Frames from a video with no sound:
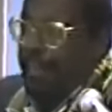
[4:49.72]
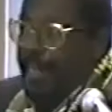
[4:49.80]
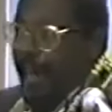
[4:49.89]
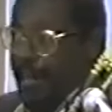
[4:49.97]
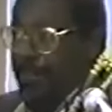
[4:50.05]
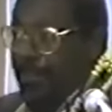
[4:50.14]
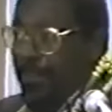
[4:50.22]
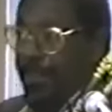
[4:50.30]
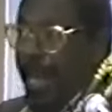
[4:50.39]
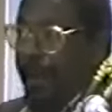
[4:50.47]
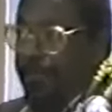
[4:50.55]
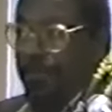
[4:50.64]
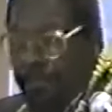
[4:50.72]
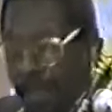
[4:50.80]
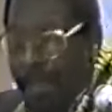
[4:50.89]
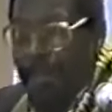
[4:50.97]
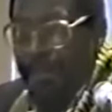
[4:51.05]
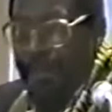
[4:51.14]
an economy without
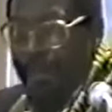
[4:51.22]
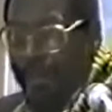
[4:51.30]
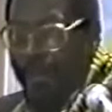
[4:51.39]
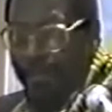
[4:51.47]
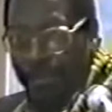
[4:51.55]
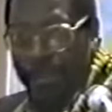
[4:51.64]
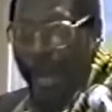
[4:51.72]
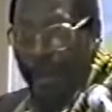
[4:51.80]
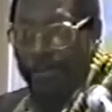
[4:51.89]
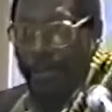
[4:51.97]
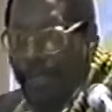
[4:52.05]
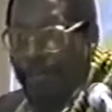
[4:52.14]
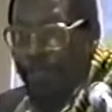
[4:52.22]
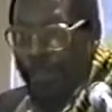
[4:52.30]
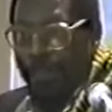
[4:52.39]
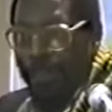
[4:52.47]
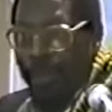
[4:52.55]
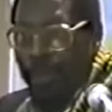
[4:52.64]
men, without
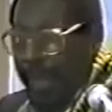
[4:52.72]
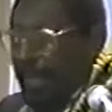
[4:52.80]
people.